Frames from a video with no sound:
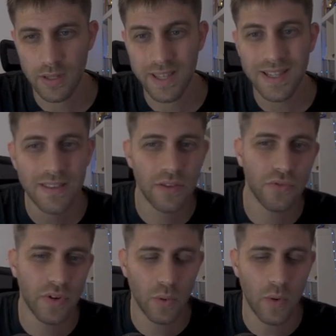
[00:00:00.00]
King
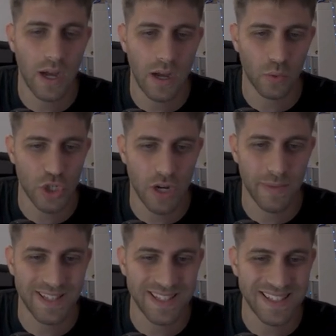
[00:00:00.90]
d3. Wow,
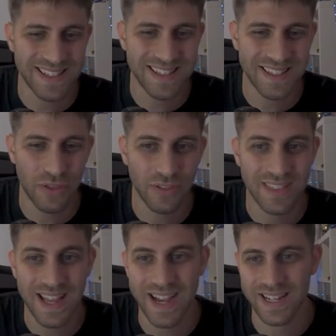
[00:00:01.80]
checkmate in
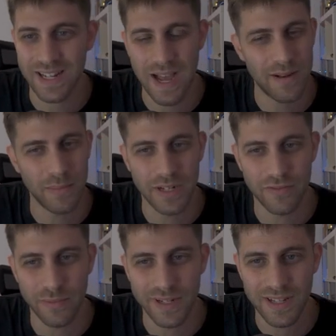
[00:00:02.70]
9.
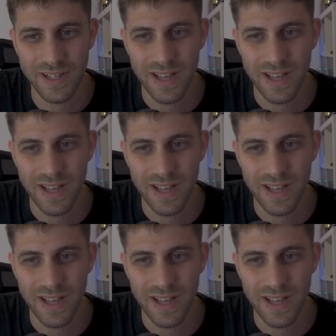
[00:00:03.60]
Unbelievable.